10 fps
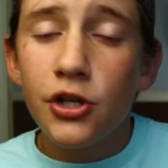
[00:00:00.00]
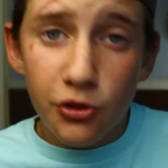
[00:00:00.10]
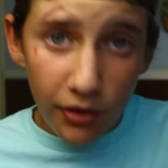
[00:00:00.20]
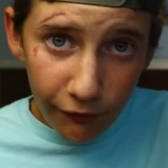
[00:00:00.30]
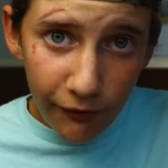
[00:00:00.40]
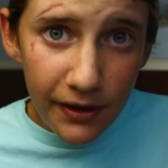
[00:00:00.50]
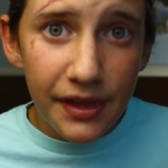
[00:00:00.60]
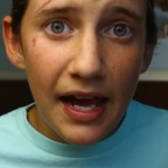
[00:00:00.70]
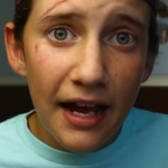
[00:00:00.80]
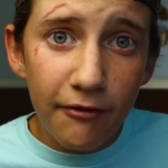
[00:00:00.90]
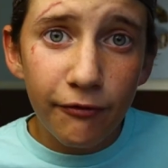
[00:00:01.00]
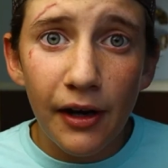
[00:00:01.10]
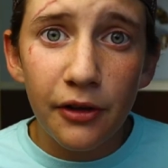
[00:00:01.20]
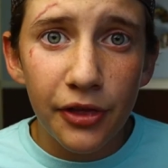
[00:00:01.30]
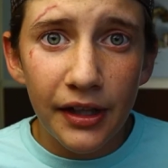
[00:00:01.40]
So the fifth and
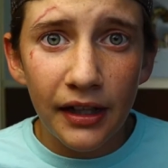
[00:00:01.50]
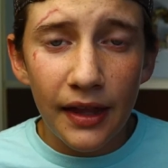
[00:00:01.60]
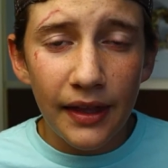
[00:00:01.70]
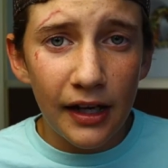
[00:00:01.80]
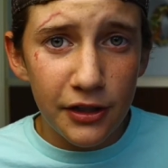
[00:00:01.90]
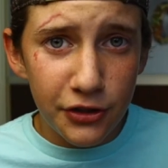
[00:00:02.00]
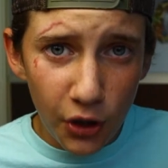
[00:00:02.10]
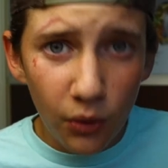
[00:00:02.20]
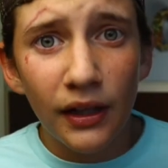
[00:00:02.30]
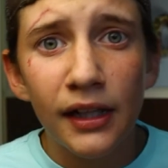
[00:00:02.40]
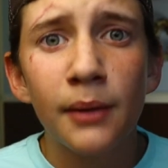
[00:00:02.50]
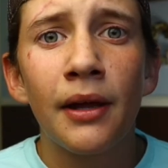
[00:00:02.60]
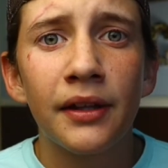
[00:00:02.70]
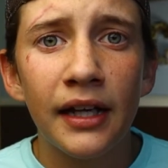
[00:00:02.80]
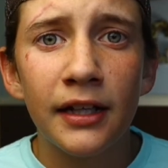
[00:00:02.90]
final thing that I don't like
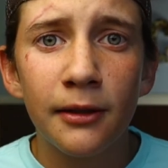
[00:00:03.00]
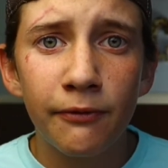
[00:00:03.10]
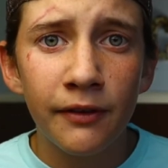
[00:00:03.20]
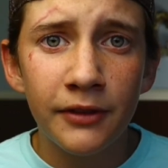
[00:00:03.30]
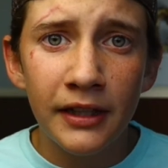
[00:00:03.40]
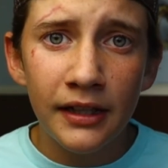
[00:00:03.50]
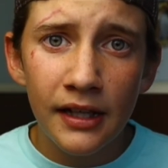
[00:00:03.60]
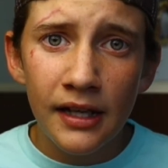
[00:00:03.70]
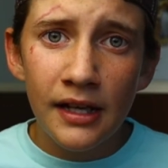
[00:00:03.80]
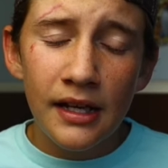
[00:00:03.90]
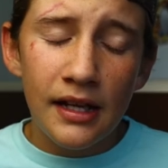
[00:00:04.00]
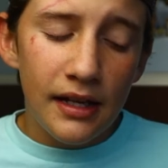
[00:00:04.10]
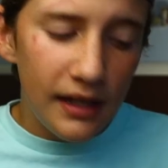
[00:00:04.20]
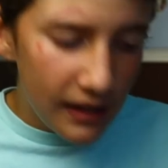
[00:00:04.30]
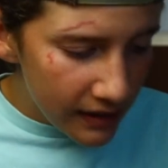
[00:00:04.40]
about the Canon M50
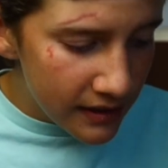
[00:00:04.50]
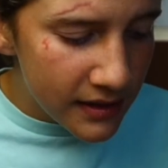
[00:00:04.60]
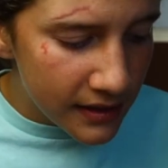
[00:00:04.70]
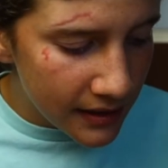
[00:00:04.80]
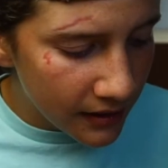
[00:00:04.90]
is